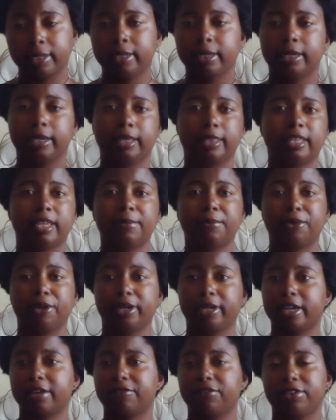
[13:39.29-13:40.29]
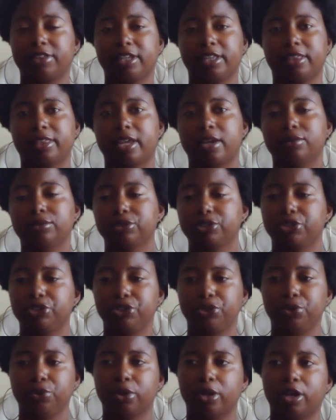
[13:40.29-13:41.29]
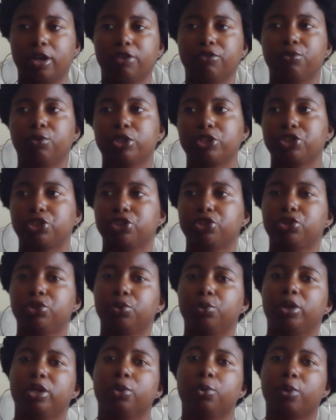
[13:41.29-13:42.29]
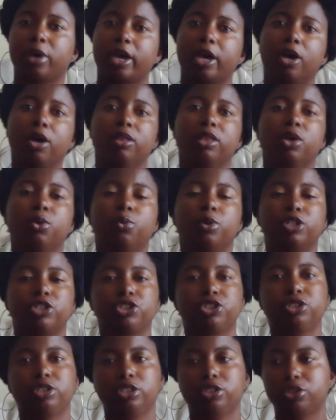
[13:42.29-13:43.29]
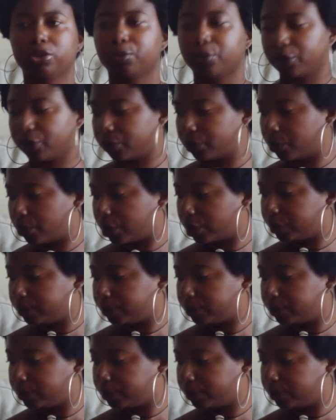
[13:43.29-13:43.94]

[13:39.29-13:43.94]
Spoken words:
and they break everything down to you of what you're doing well and what you need to work on.